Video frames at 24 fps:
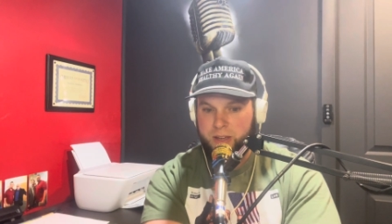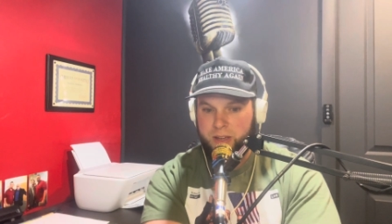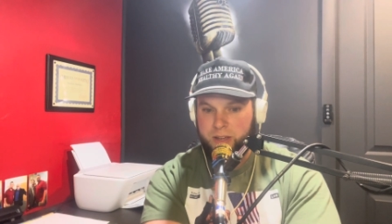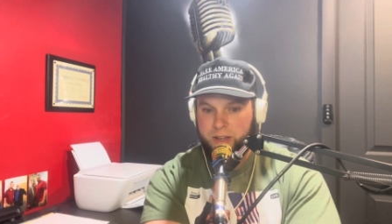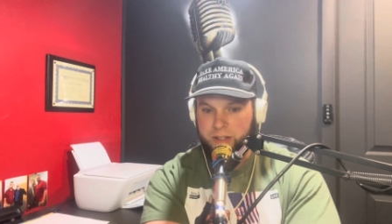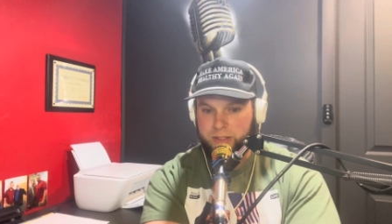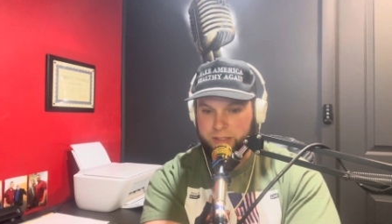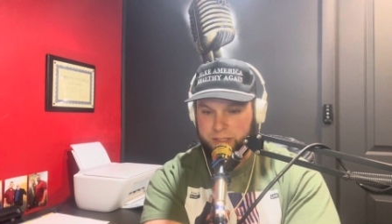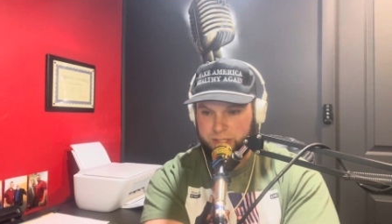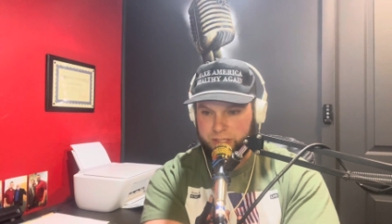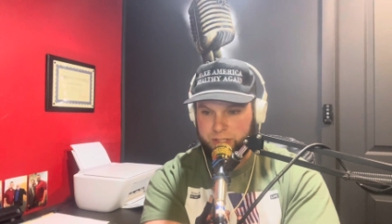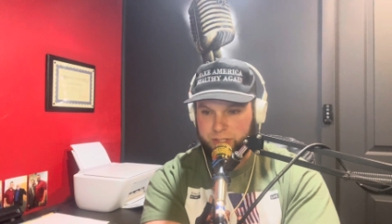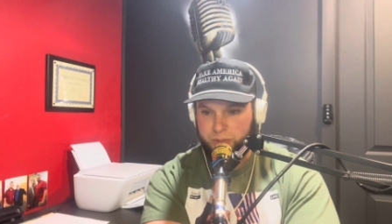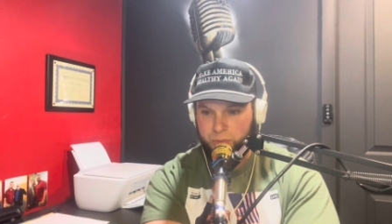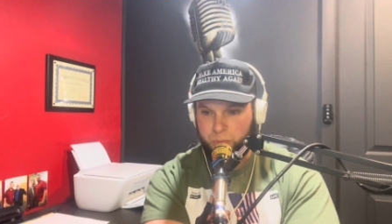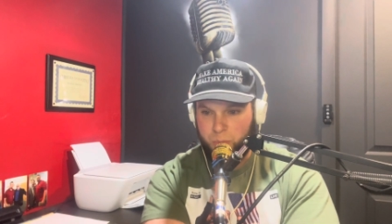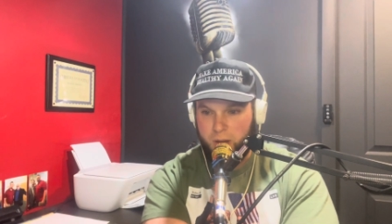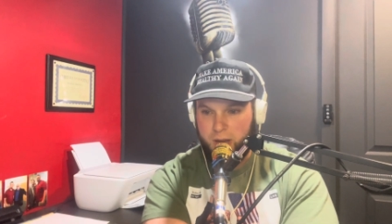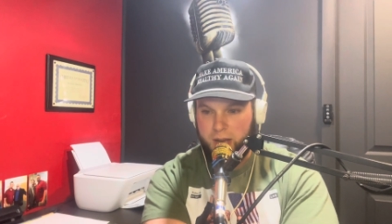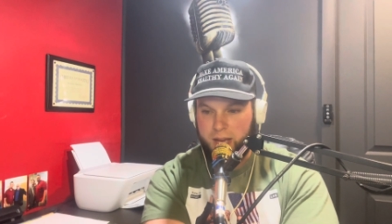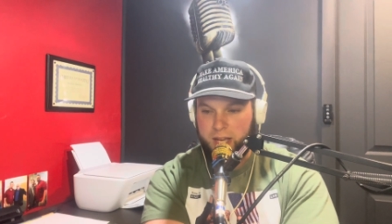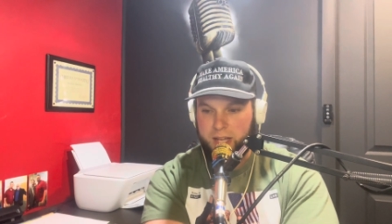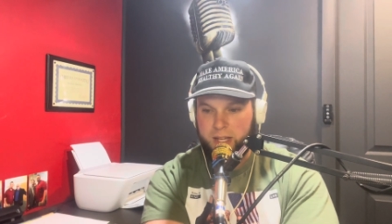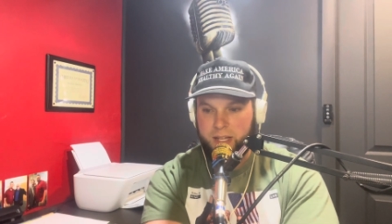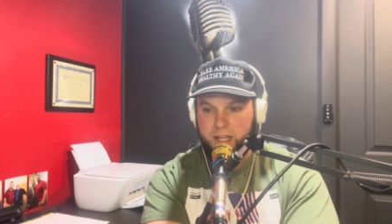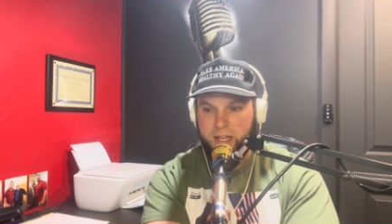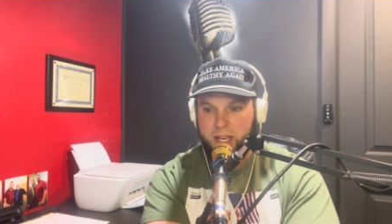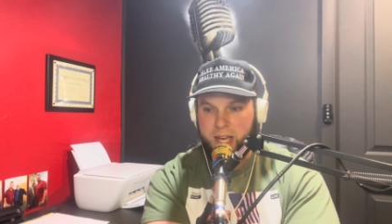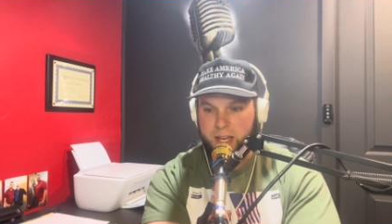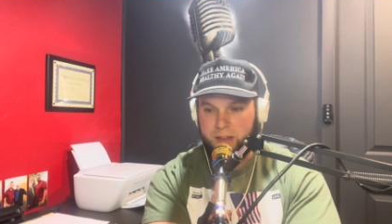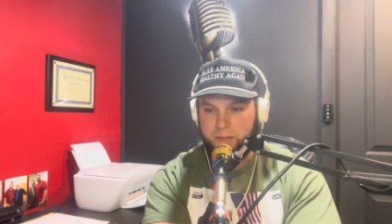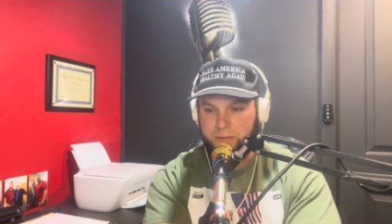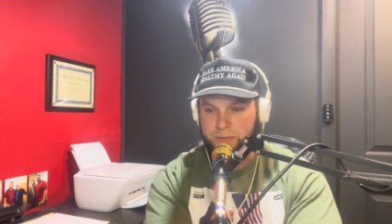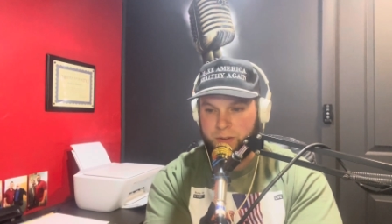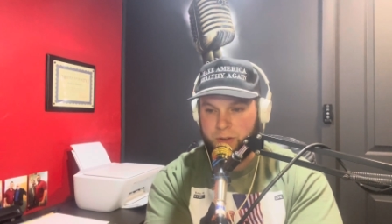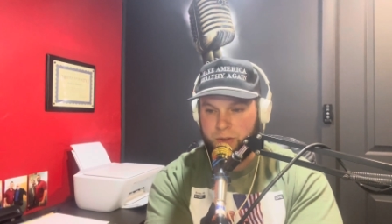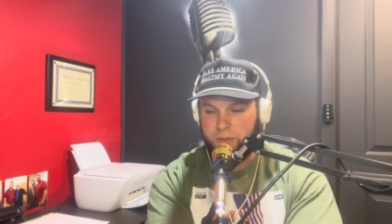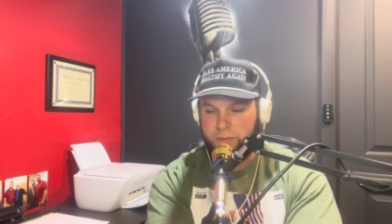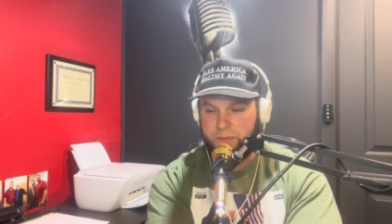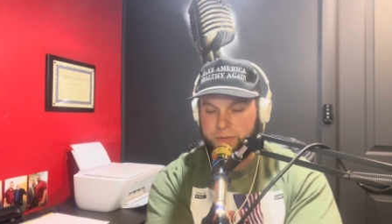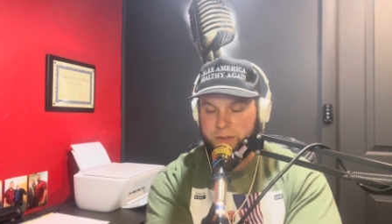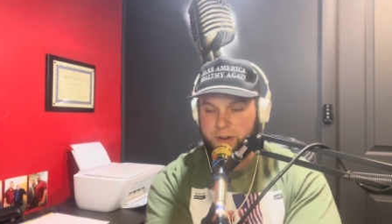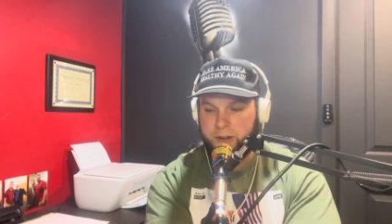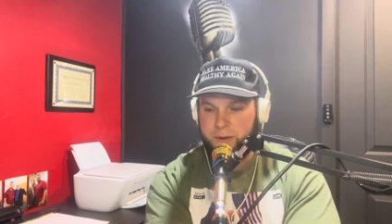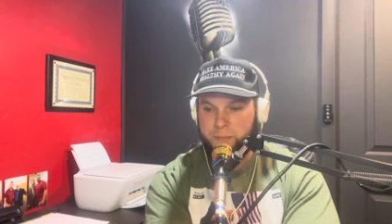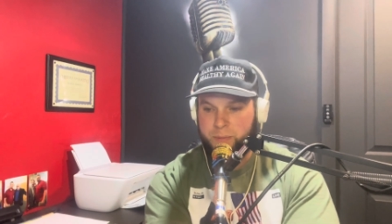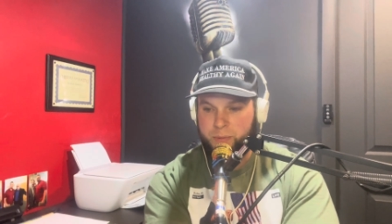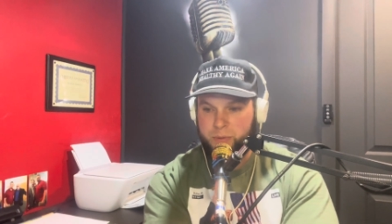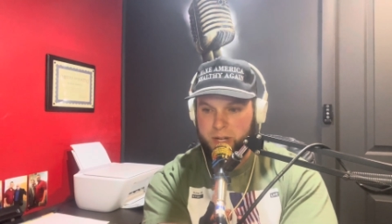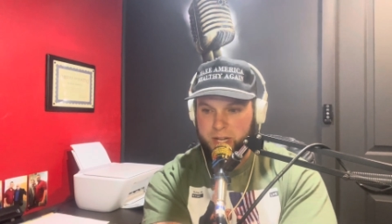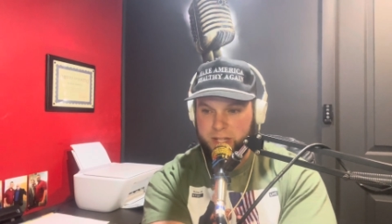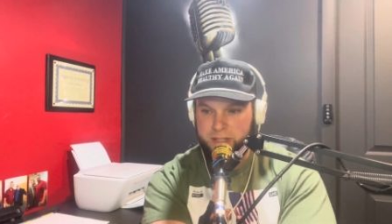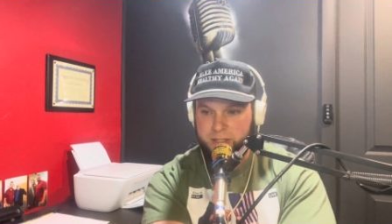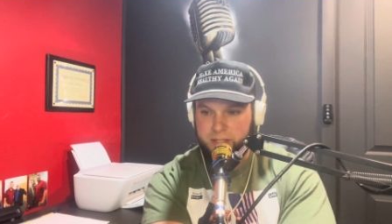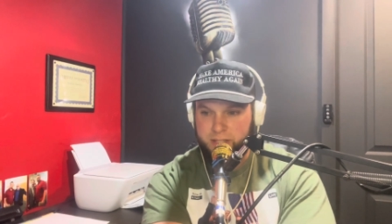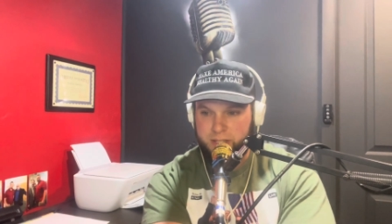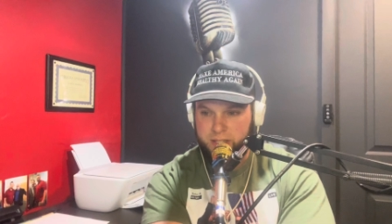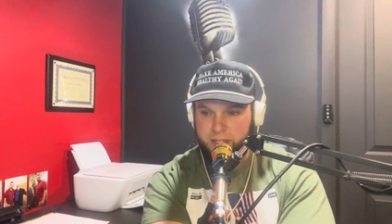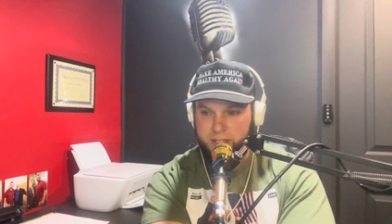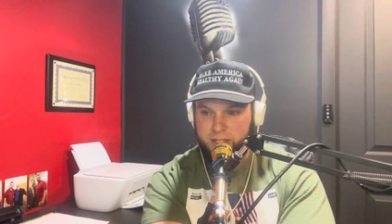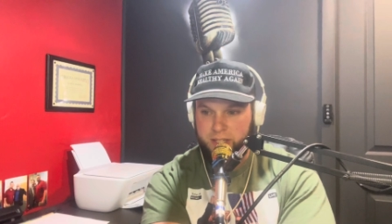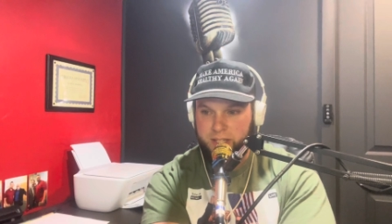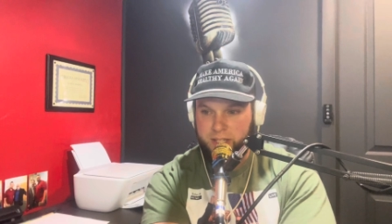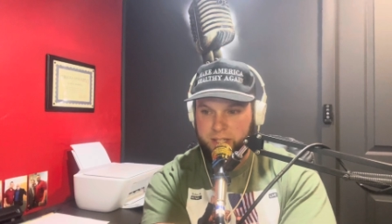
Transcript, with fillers: Cuz this is why a vote for a president